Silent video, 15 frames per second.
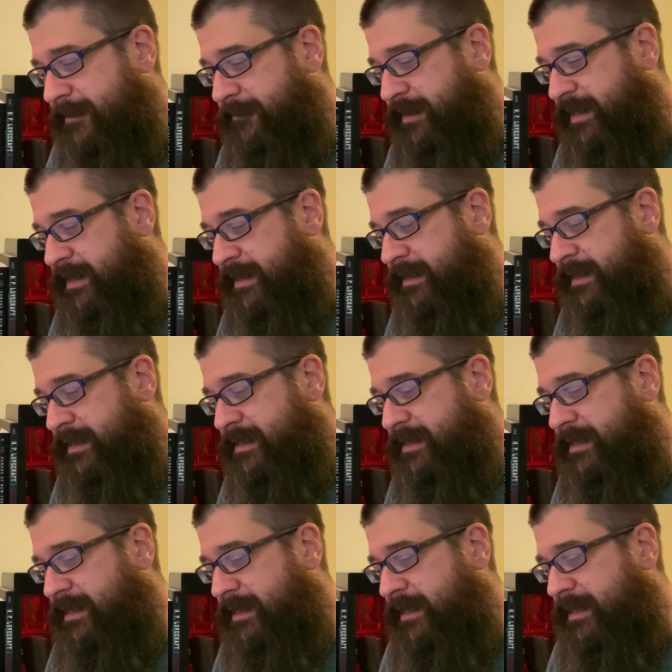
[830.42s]
But it's
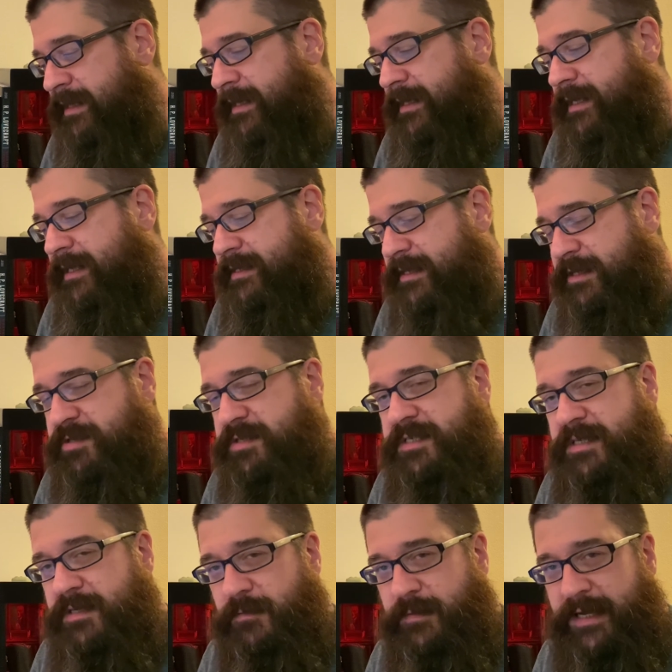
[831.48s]
an
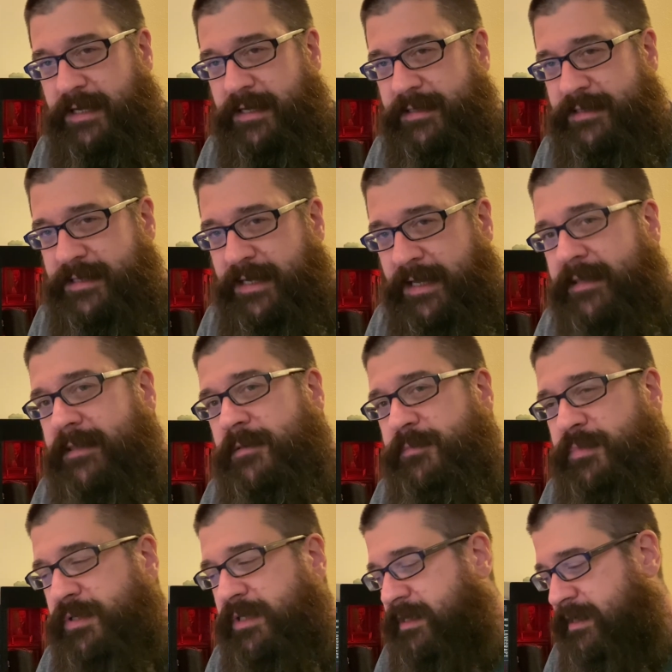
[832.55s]
interesting way to end the
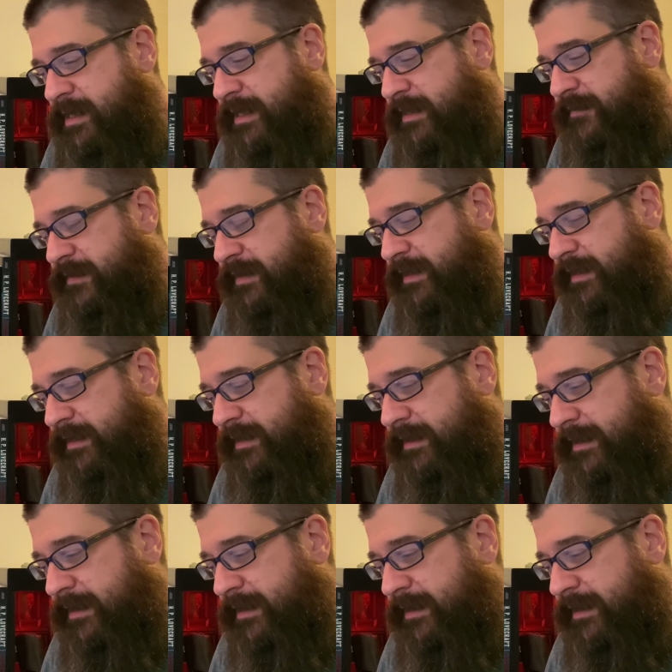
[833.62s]
book, kind of a